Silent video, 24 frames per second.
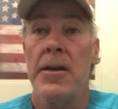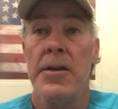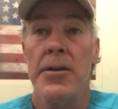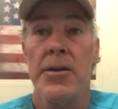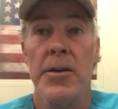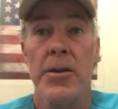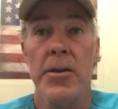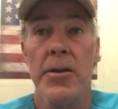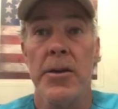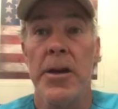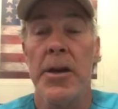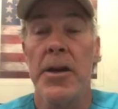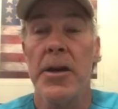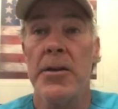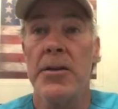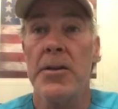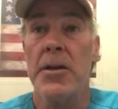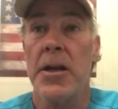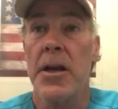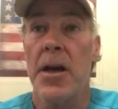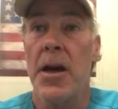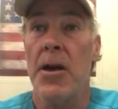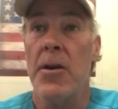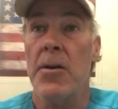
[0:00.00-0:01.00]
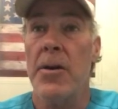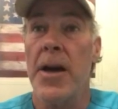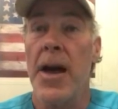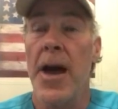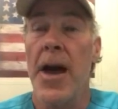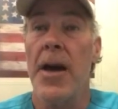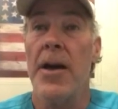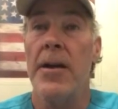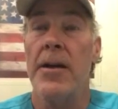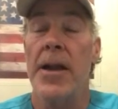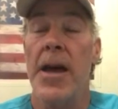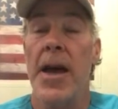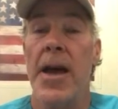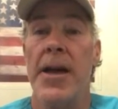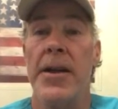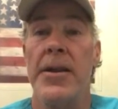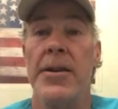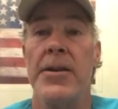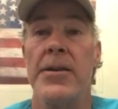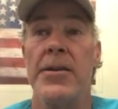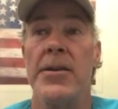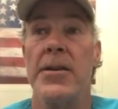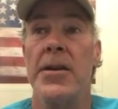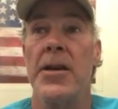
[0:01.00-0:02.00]
2 years ago, Kyle and I
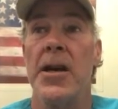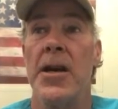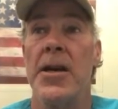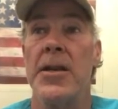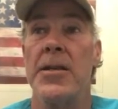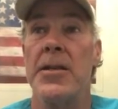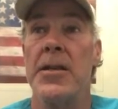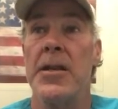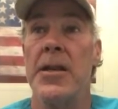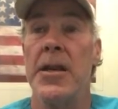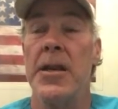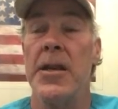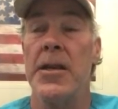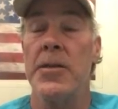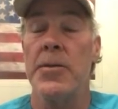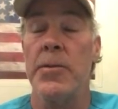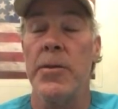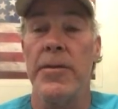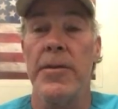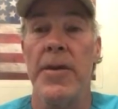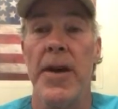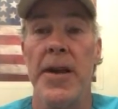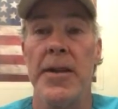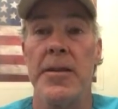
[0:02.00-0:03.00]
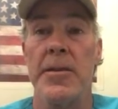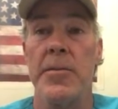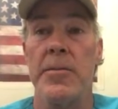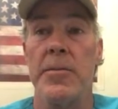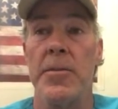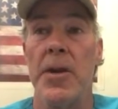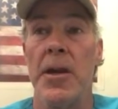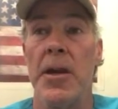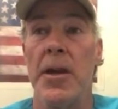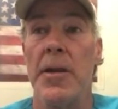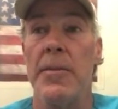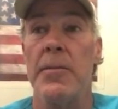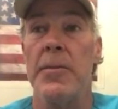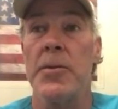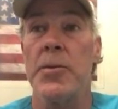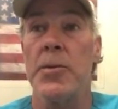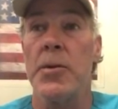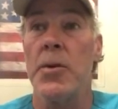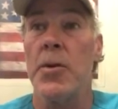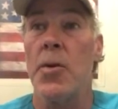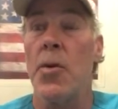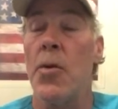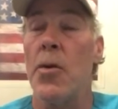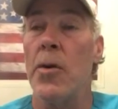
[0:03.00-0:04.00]
had discussed this. We've had some dilemmas
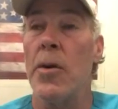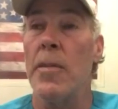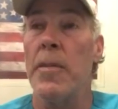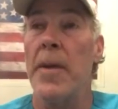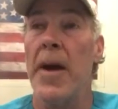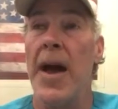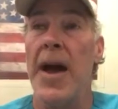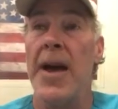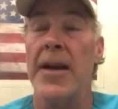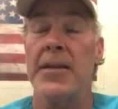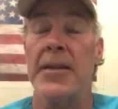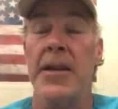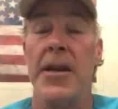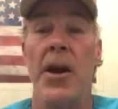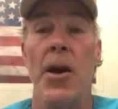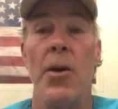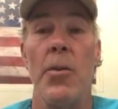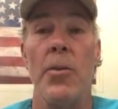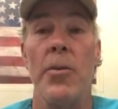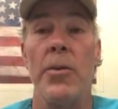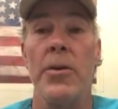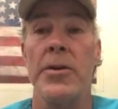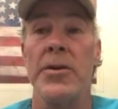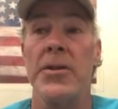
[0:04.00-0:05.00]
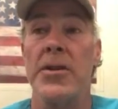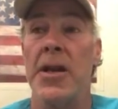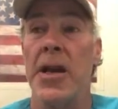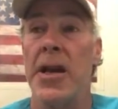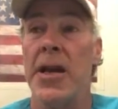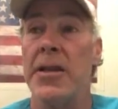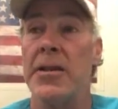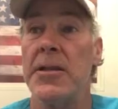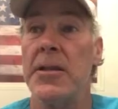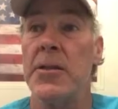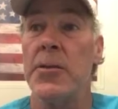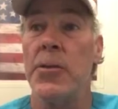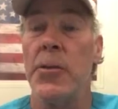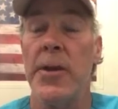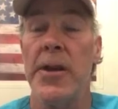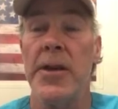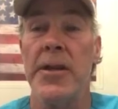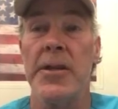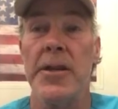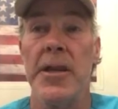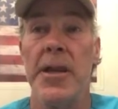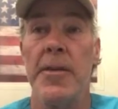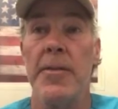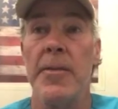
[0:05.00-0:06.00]
with quarterbacks. I don't want to change the
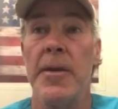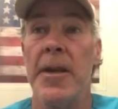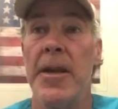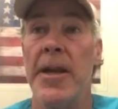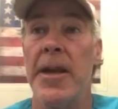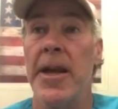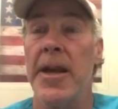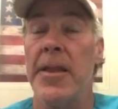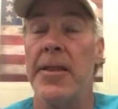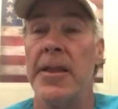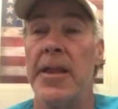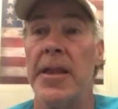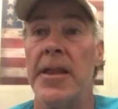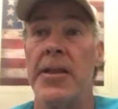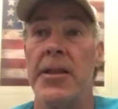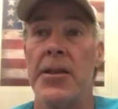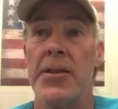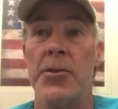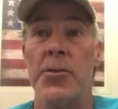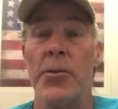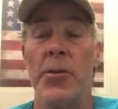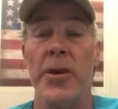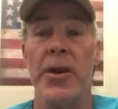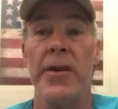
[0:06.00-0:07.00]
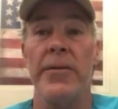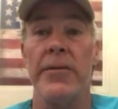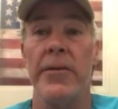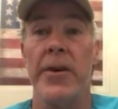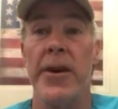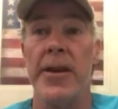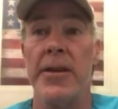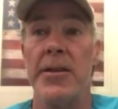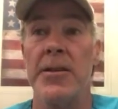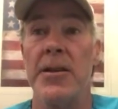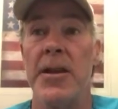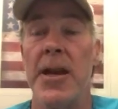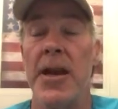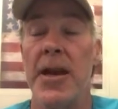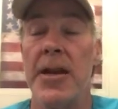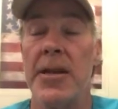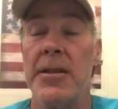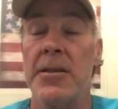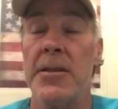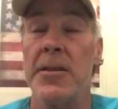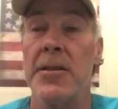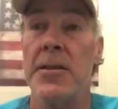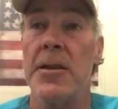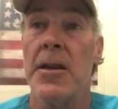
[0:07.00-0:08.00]
20-team league. I think the 20
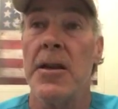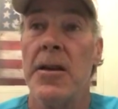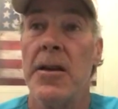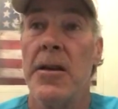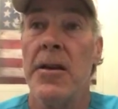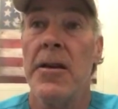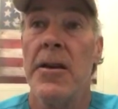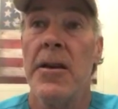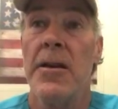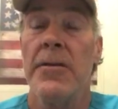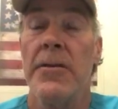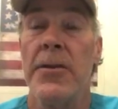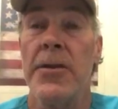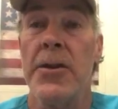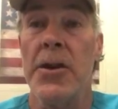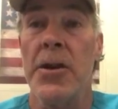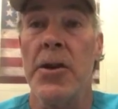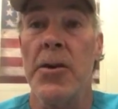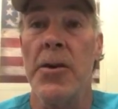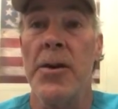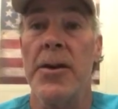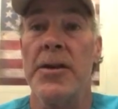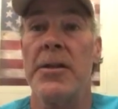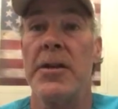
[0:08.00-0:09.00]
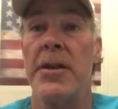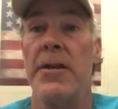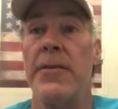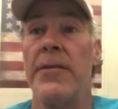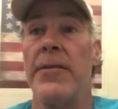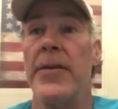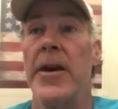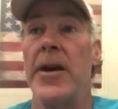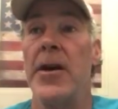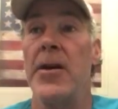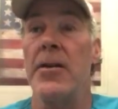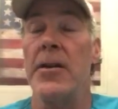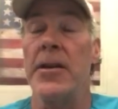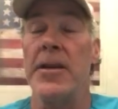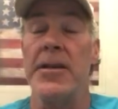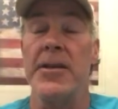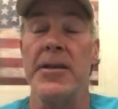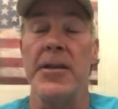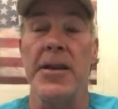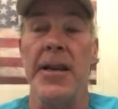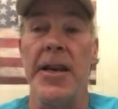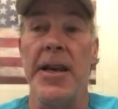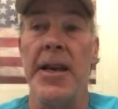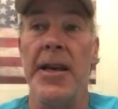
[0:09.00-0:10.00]
franchises for the USFL
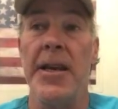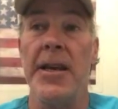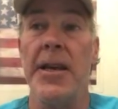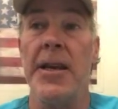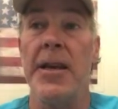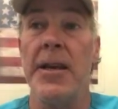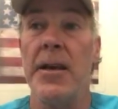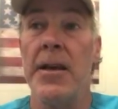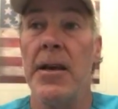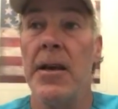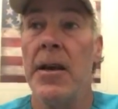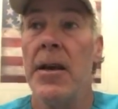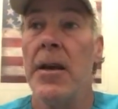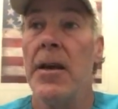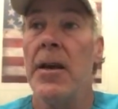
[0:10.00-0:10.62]
is needed